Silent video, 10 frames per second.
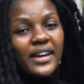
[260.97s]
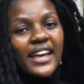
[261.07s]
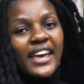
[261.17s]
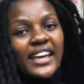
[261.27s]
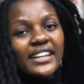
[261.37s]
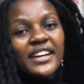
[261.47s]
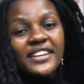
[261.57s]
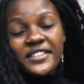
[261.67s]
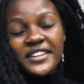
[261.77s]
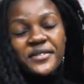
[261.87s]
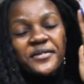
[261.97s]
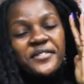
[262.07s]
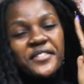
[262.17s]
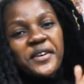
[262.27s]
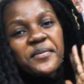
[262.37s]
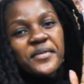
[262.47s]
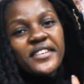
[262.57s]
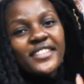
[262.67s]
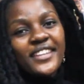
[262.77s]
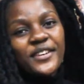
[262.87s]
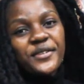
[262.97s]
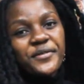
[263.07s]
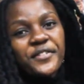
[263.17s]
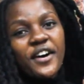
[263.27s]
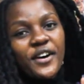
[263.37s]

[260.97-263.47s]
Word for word: And I give a very big thank you for our